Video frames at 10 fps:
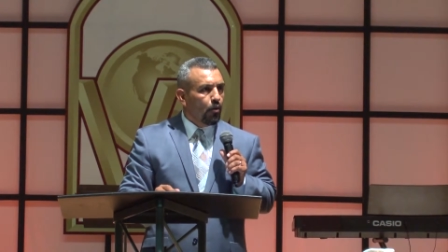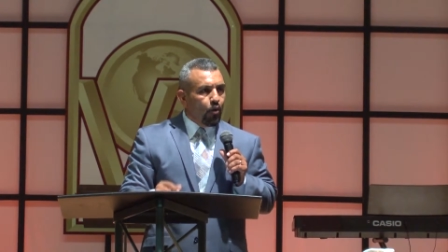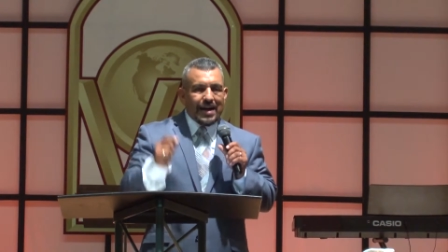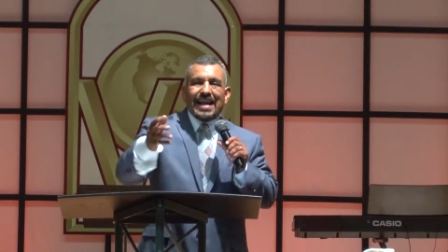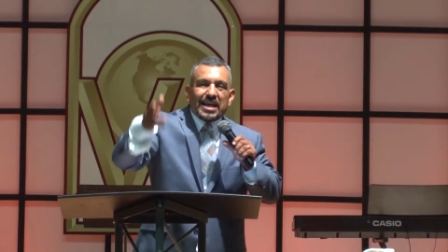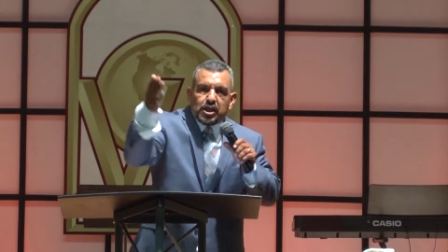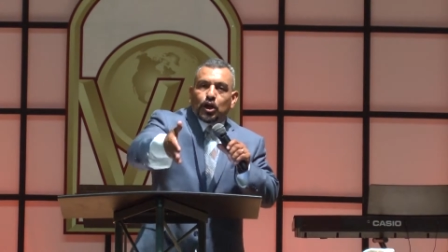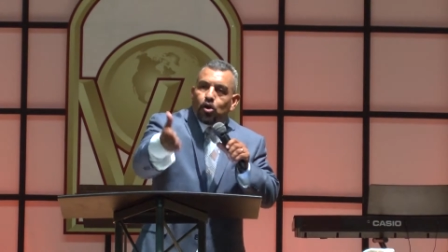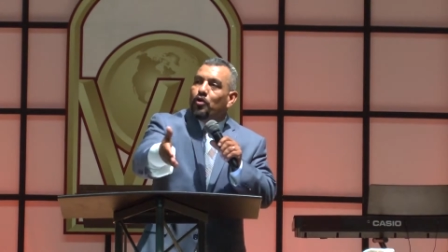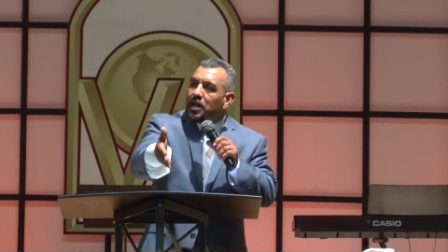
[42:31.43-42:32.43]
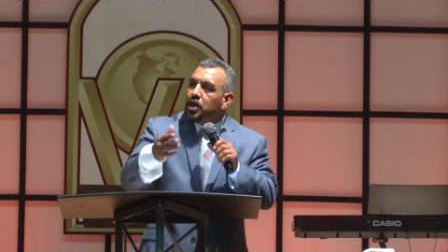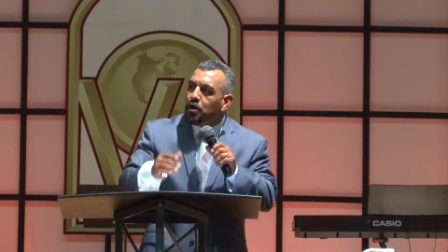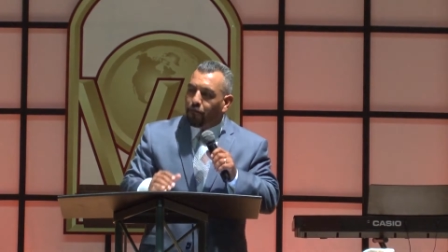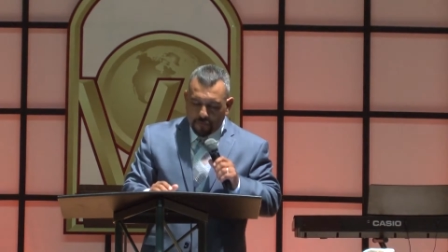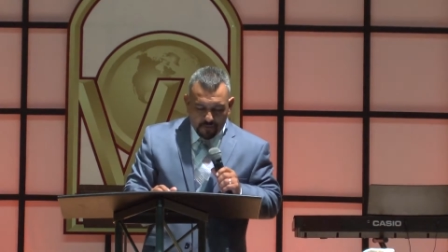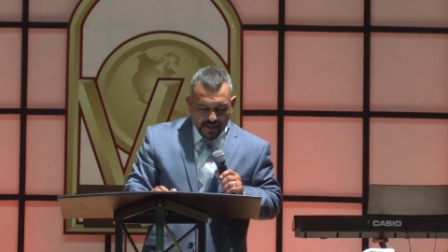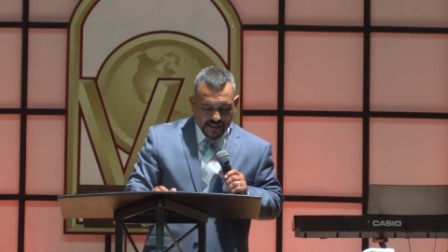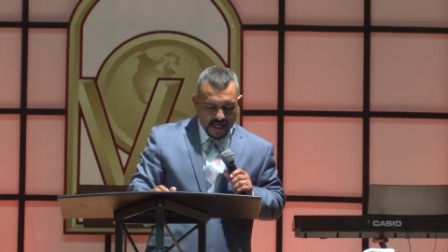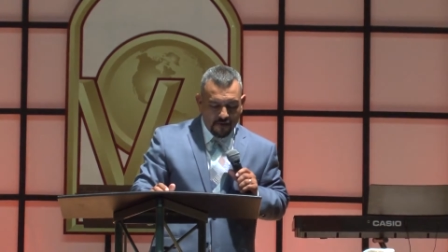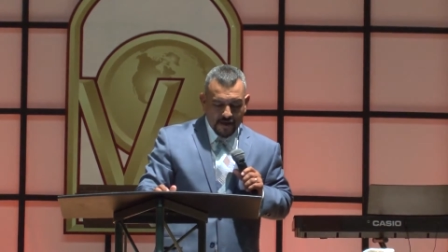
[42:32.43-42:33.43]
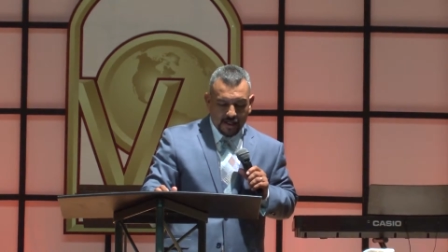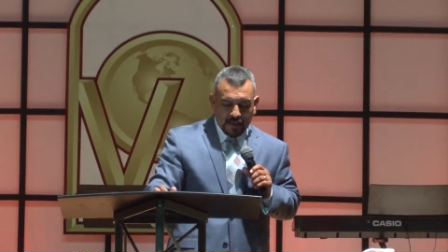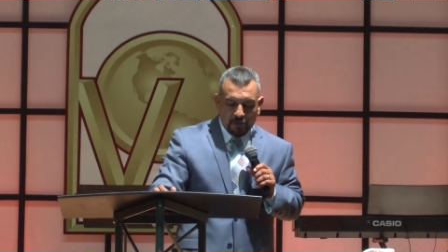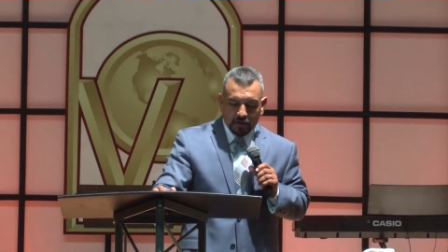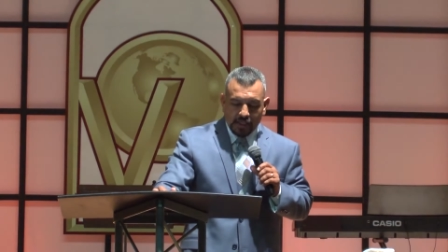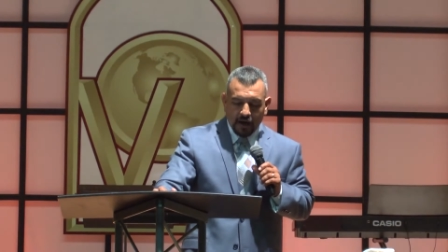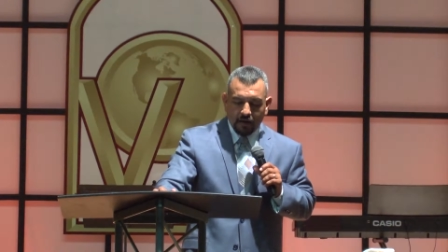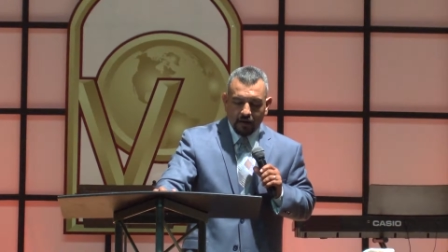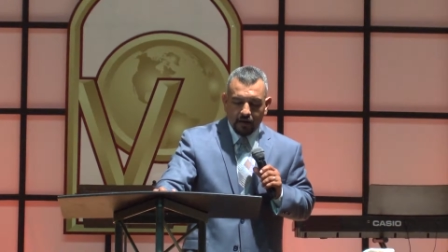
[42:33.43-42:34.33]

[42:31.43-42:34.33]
We're not excluding you from this area. Come on now.